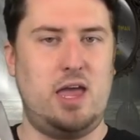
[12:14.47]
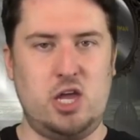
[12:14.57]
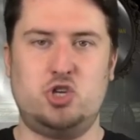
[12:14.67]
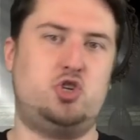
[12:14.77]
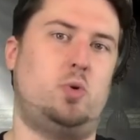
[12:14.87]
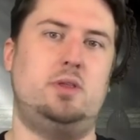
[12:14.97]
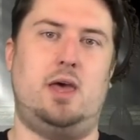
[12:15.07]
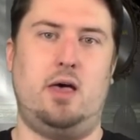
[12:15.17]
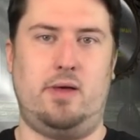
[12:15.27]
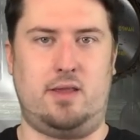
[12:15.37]
Enjoyed the
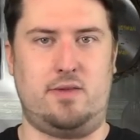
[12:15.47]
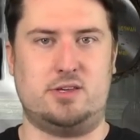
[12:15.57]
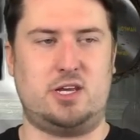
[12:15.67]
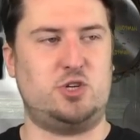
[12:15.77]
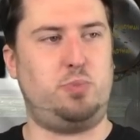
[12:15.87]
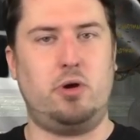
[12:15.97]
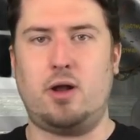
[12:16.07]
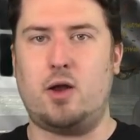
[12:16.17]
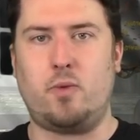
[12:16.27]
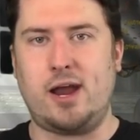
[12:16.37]
hell out of this. I just put it
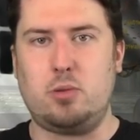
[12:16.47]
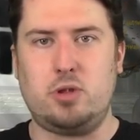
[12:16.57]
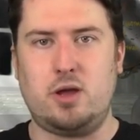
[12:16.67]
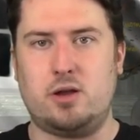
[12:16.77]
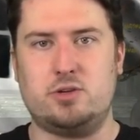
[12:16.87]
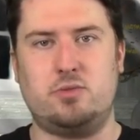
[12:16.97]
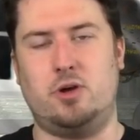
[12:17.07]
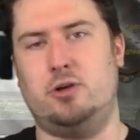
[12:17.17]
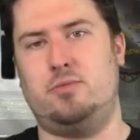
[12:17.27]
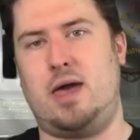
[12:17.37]
on randomly on
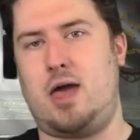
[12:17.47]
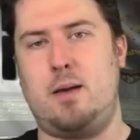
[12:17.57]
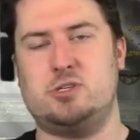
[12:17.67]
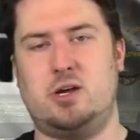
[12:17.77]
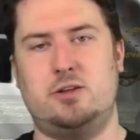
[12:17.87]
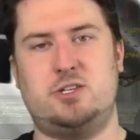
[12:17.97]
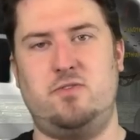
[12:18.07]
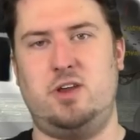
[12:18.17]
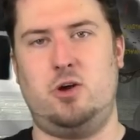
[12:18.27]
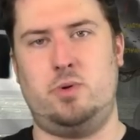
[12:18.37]
a Amazon Instant
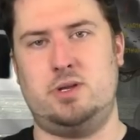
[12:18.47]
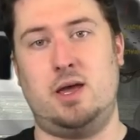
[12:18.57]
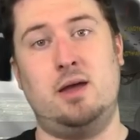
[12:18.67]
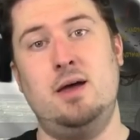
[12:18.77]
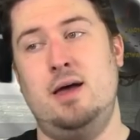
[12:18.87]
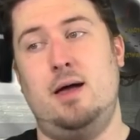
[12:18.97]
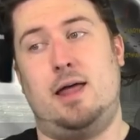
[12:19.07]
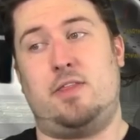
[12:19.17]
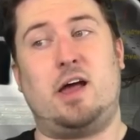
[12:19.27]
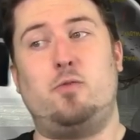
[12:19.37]
Video one day,
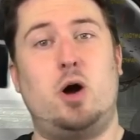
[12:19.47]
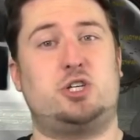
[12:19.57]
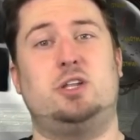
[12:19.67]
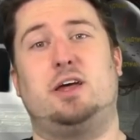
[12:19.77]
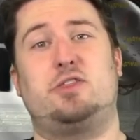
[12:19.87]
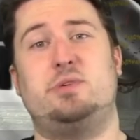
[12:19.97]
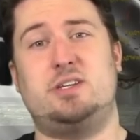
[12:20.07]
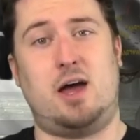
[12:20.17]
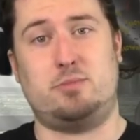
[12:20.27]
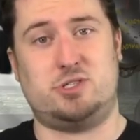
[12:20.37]
and I think I've watched it like 3
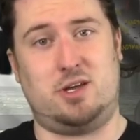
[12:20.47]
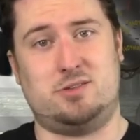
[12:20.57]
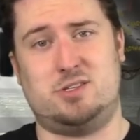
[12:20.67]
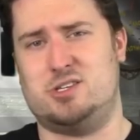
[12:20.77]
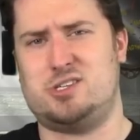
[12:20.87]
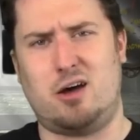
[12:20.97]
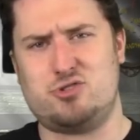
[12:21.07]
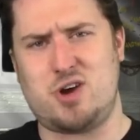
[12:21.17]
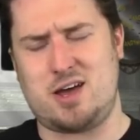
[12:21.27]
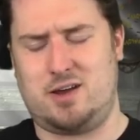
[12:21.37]
times since. The
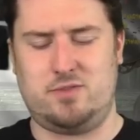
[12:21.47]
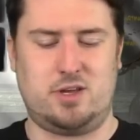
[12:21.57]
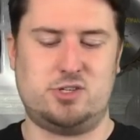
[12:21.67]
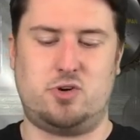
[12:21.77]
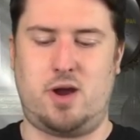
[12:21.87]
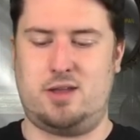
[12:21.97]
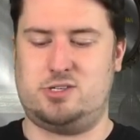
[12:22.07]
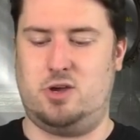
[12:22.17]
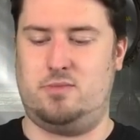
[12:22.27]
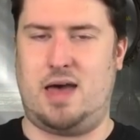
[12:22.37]
soundtrack and everything is great,
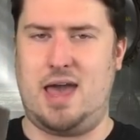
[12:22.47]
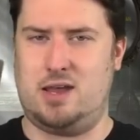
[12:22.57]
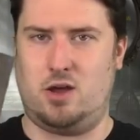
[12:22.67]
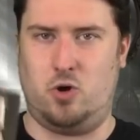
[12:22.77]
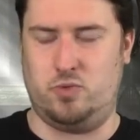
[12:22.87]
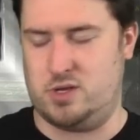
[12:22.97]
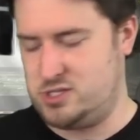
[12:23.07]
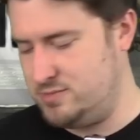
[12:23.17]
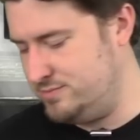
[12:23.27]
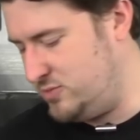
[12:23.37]
so I had to own
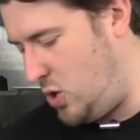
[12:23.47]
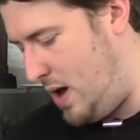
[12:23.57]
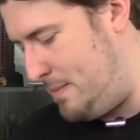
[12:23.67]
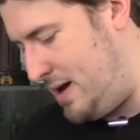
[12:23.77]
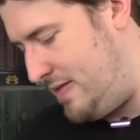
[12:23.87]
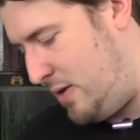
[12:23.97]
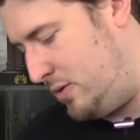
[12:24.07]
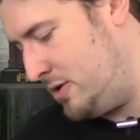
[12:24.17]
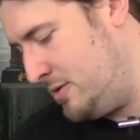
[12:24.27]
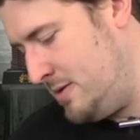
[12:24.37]
this. Go out and buy that one.